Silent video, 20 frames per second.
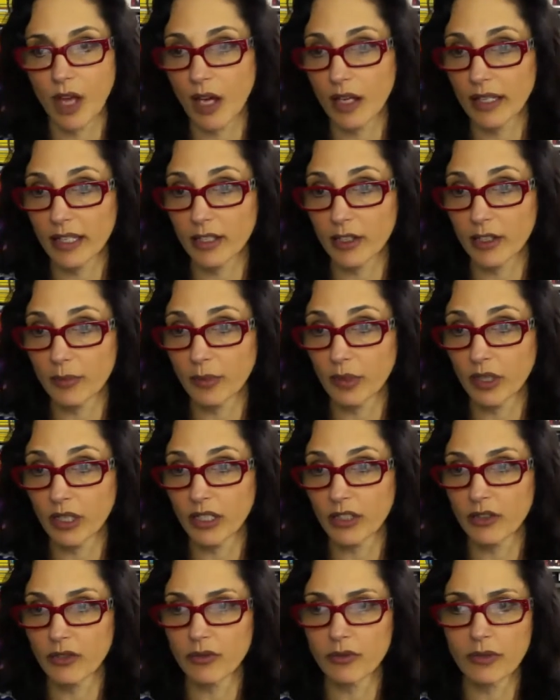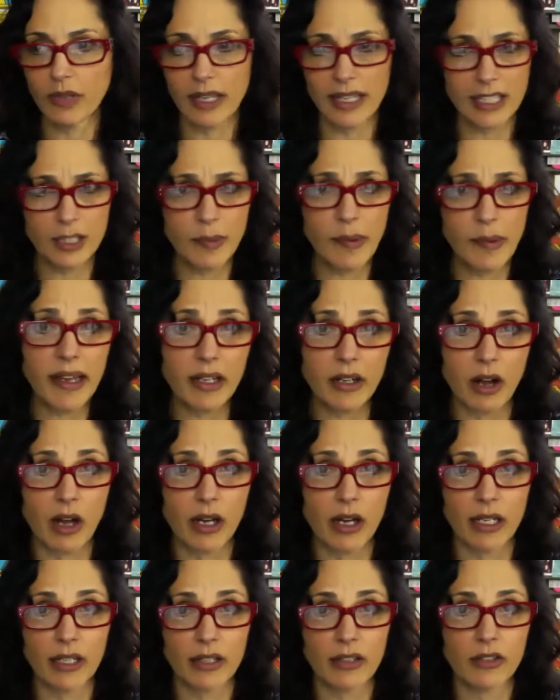Kindle book and you expand
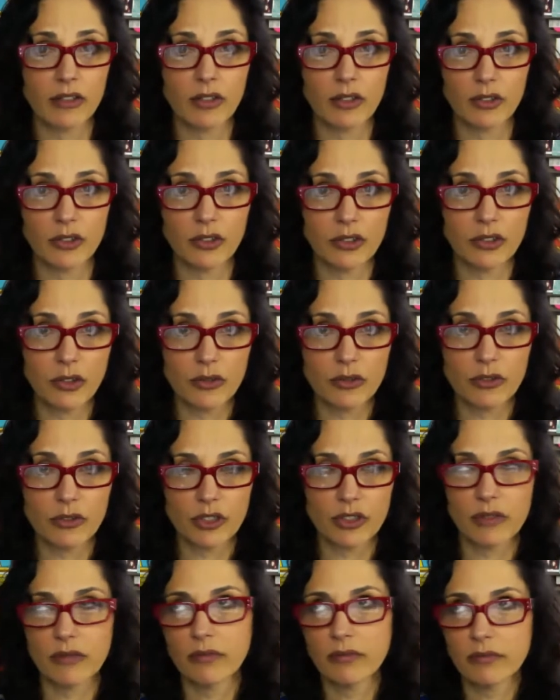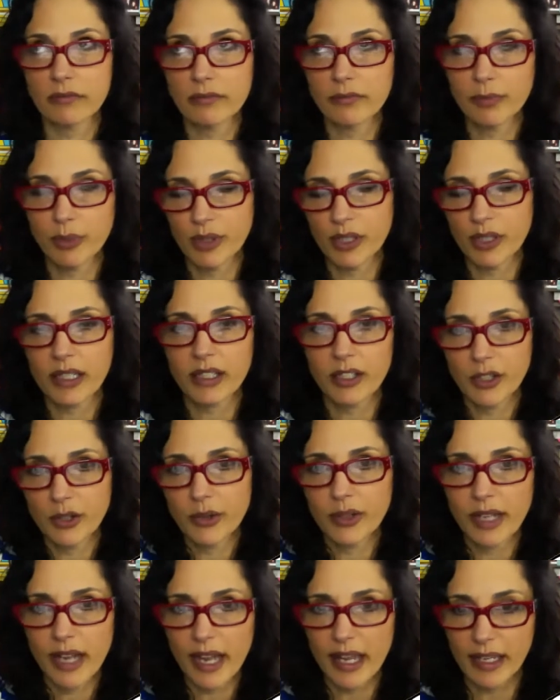on it. You know, you don't just put a
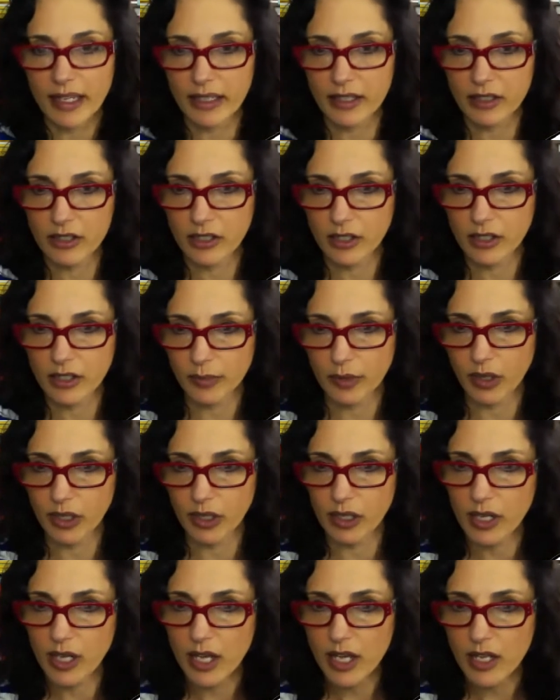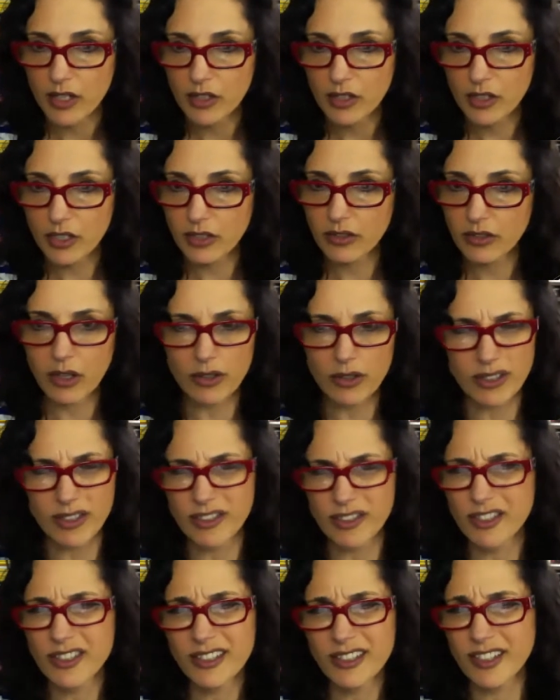Q&A into the book. She's going
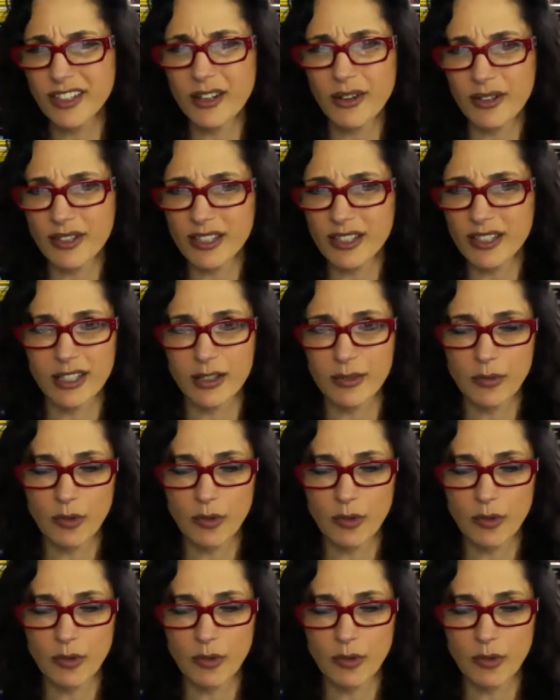to go into this